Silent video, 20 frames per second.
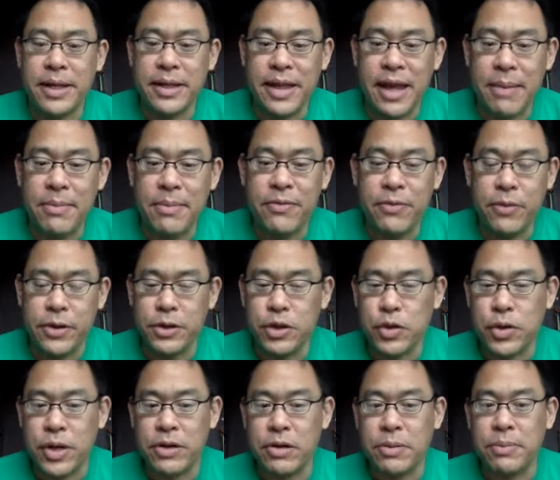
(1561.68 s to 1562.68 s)
that before you
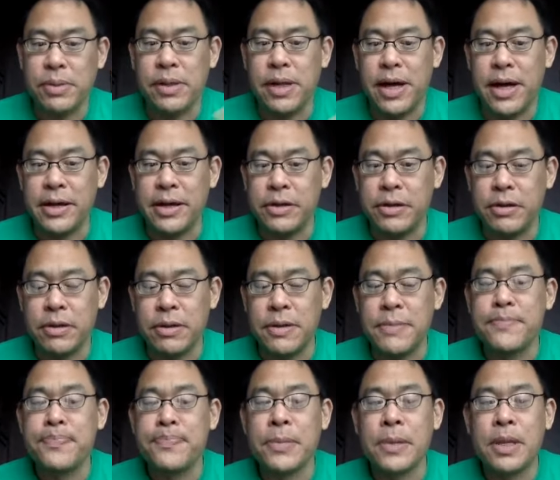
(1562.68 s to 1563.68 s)
try to apply your
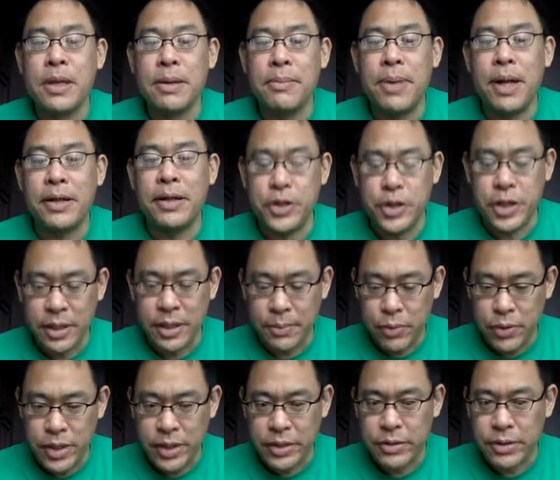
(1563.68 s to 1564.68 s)
polygenic
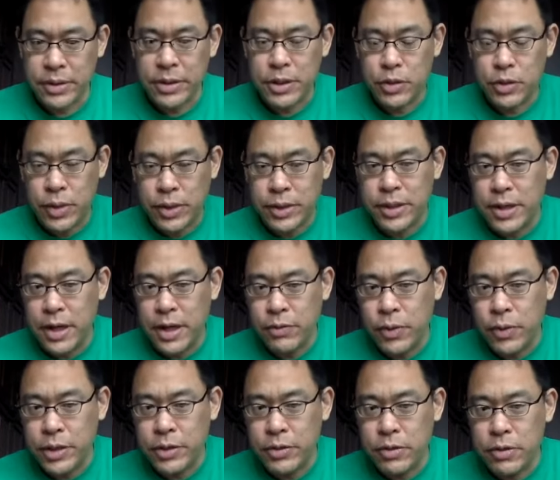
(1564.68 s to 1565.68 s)
predictor constructed on
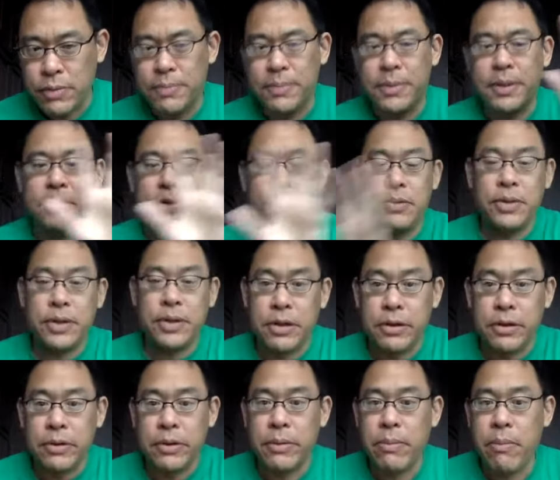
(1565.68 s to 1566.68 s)
one group to
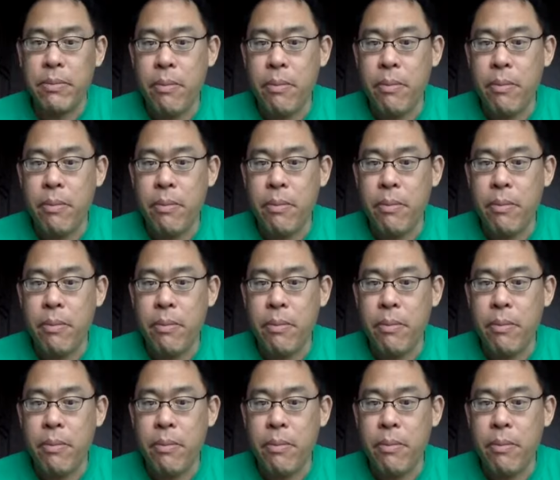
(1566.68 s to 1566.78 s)
another group.